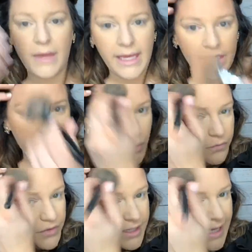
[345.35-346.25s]
And
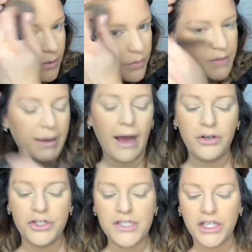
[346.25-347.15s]
don't forget, with
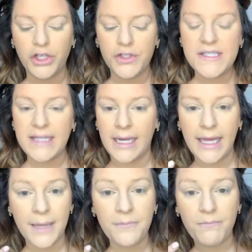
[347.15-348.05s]
powders, like your skin
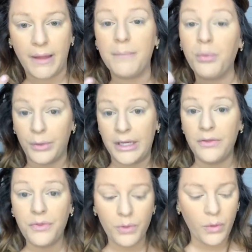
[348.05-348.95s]
can like
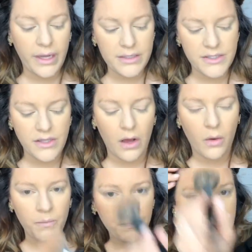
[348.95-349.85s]
breathe through it.
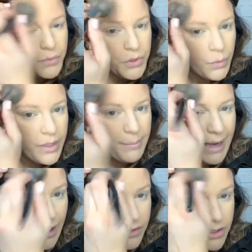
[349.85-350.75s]
So when you wear
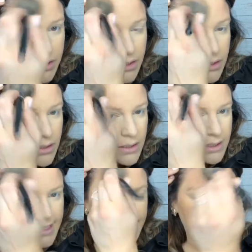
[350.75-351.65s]
powder,
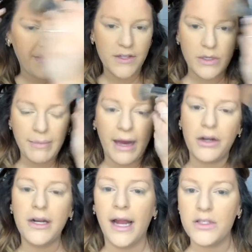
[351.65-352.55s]
that's why I like doing
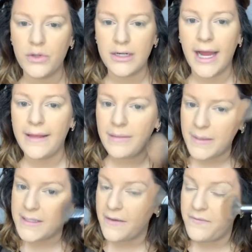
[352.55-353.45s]
powder, contour, and highlight,
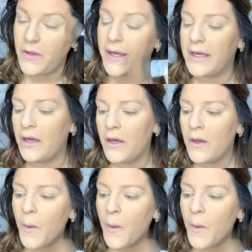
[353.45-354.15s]
because I feel like